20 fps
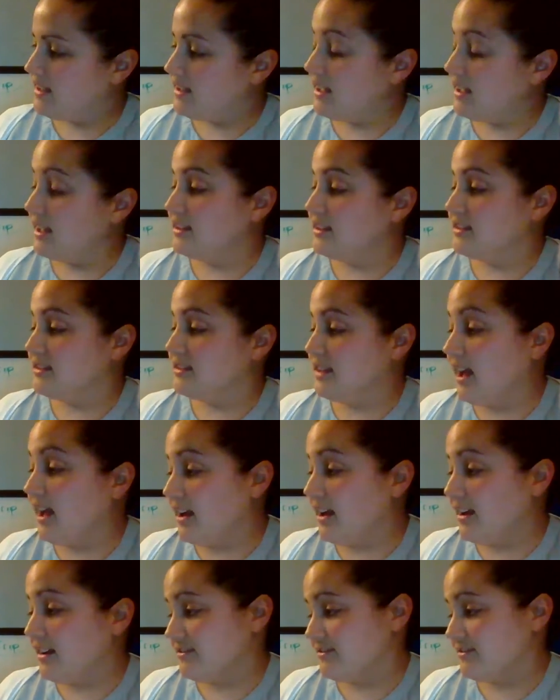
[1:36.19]
I
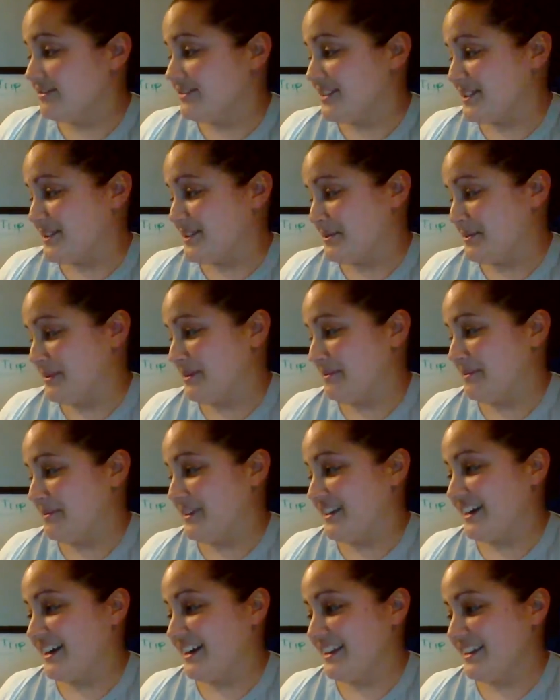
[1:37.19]
love to swim
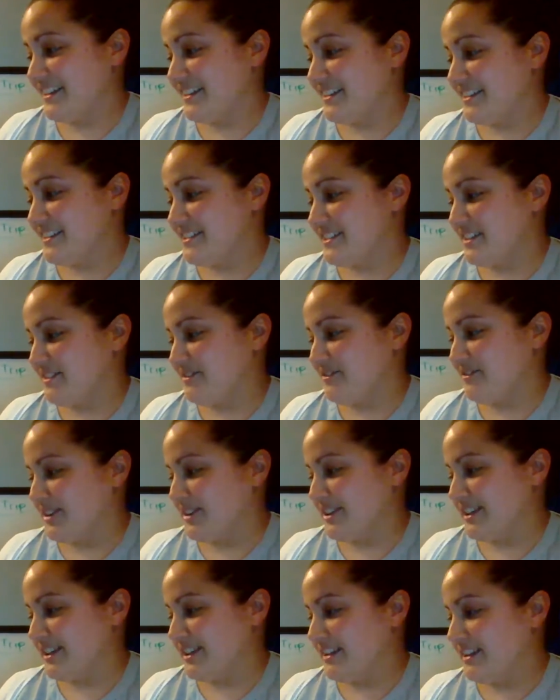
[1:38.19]
and hike, said
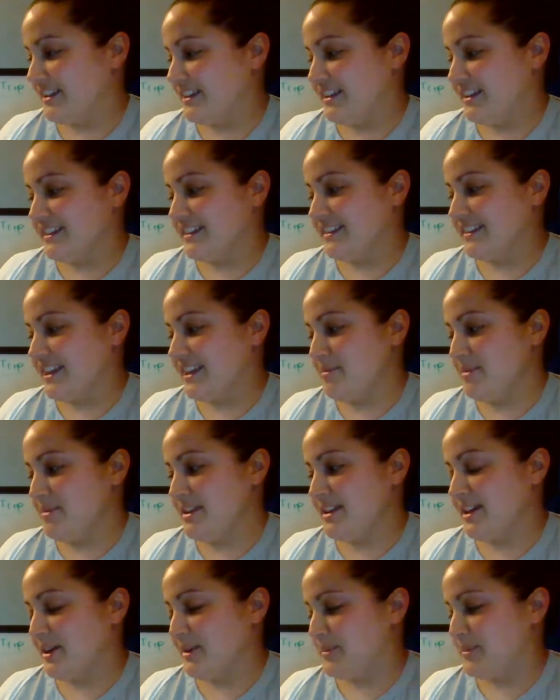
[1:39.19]
Froggy. Let
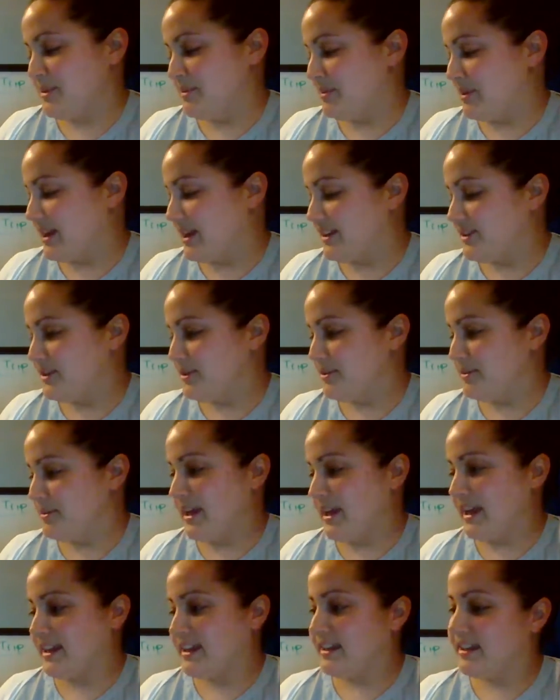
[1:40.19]
me help you pack your
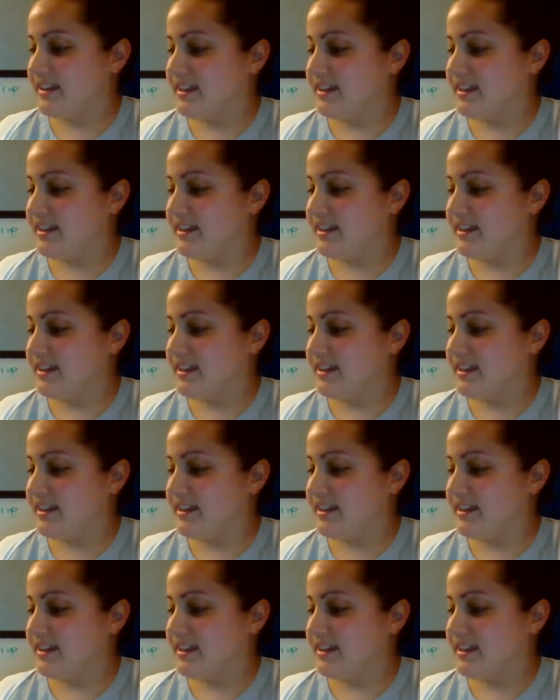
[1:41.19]
bag.